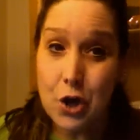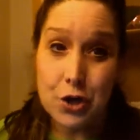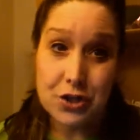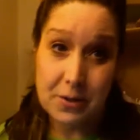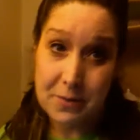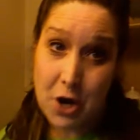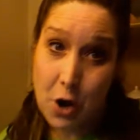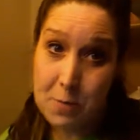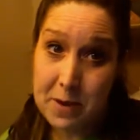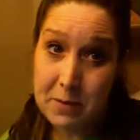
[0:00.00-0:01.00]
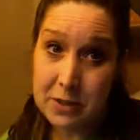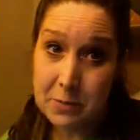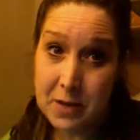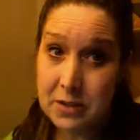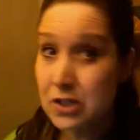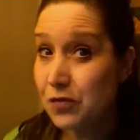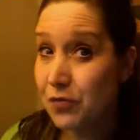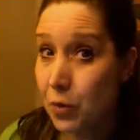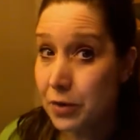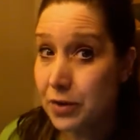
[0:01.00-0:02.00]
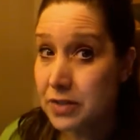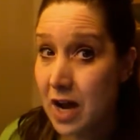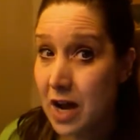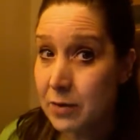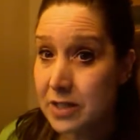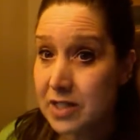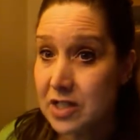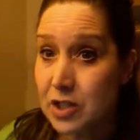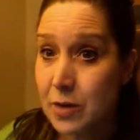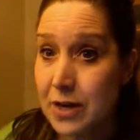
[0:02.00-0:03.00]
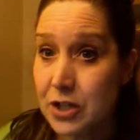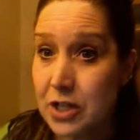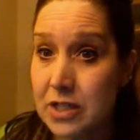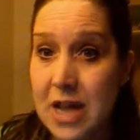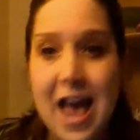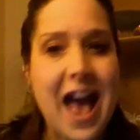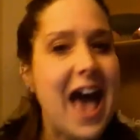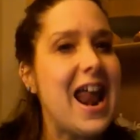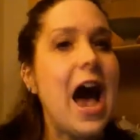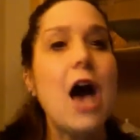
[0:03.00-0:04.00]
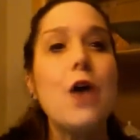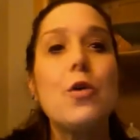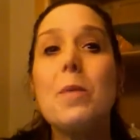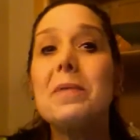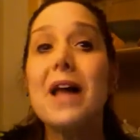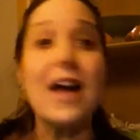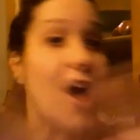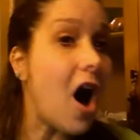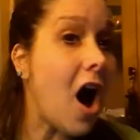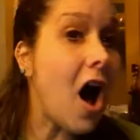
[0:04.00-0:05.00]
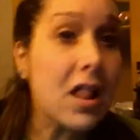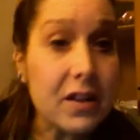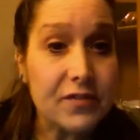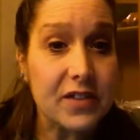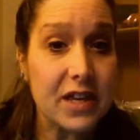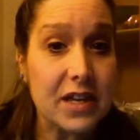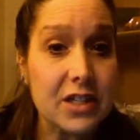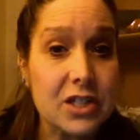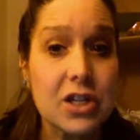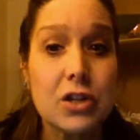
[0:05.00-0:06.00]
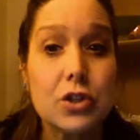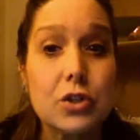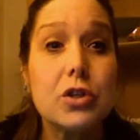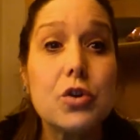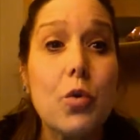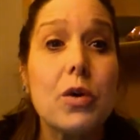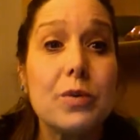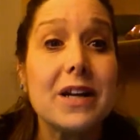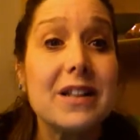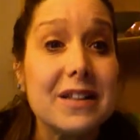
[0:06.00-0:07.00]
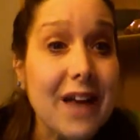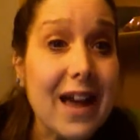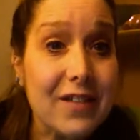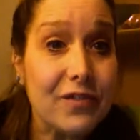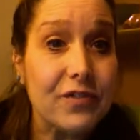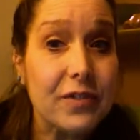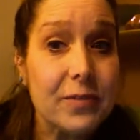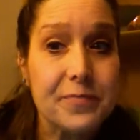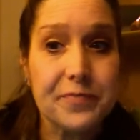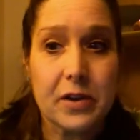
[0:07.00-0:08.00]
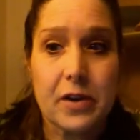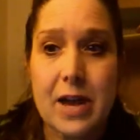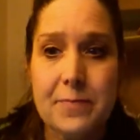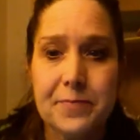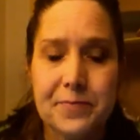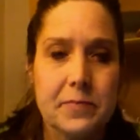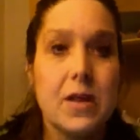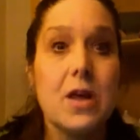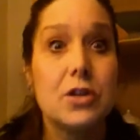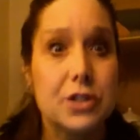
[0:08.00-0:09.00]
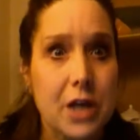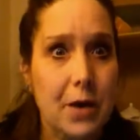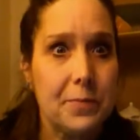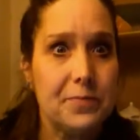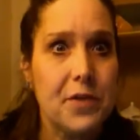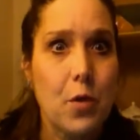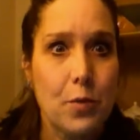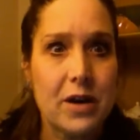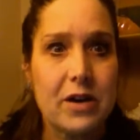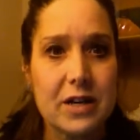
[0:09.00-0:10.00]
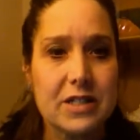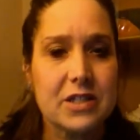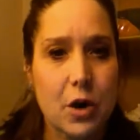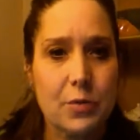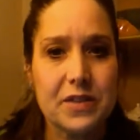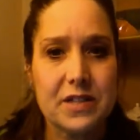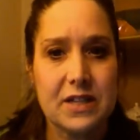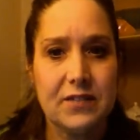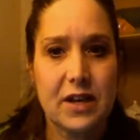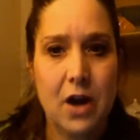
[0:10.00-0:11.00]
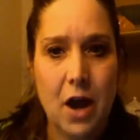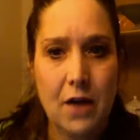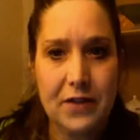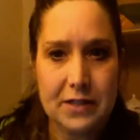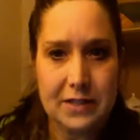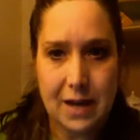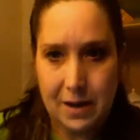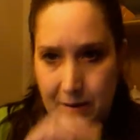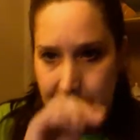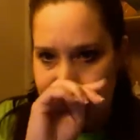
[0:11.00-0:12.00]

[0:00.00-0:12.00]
some coping responses for those high-risk situations, and how to apply all of these to your real life. Okay? So, we are going to start with the Deviant Offense Cycle.